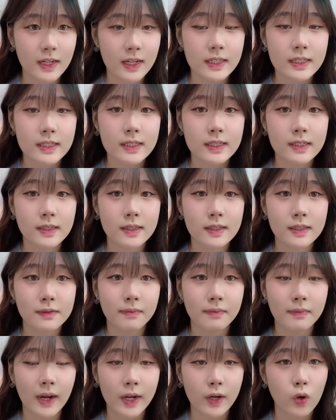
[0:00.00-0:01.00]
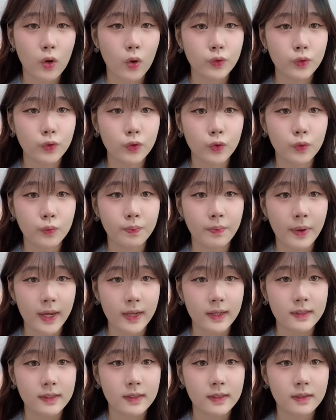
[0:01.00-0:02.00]
It's my go-to
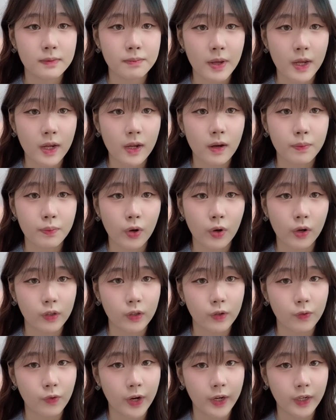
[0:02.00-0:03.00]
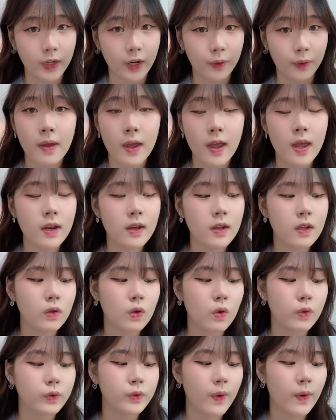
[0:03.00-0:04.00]
base makeup product right now. And it
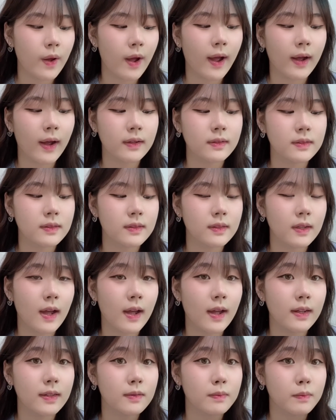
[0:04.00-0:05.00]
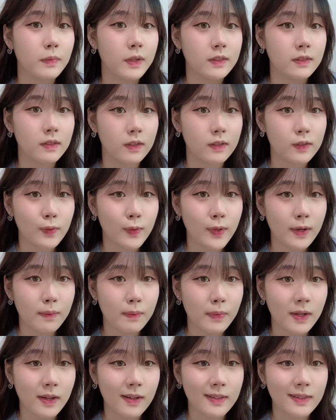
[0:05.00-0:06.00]
also acts as my sunscreen
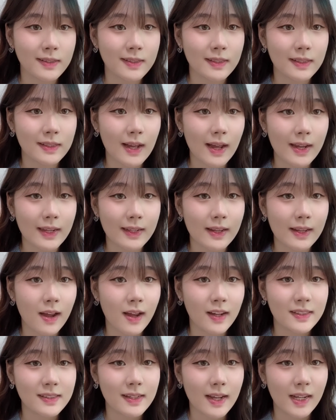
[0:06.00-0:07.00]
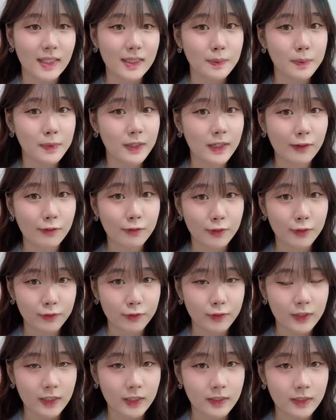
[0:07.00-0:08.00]
because it has SPF
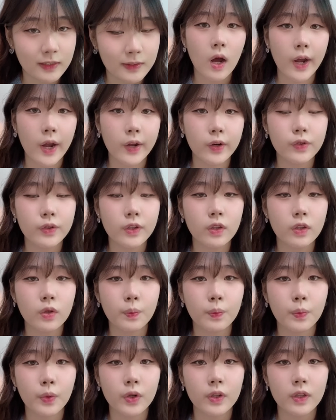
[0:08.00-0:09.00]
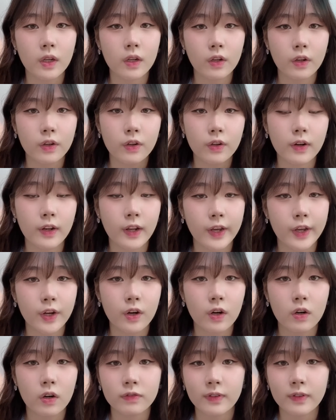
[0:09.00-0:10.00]
50. I don't need to put another
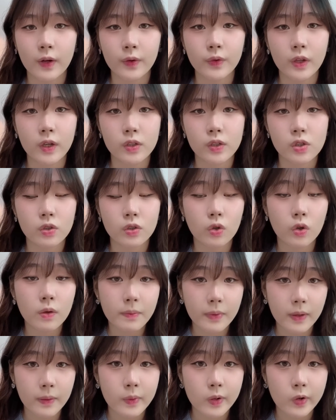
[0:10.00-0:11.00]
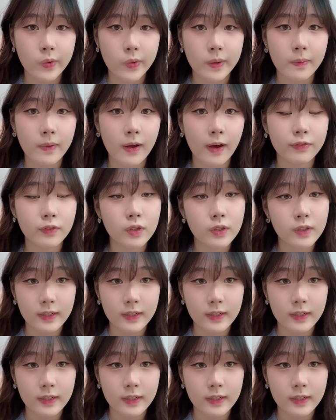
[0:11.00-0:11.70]
layer of foundation or BB cream after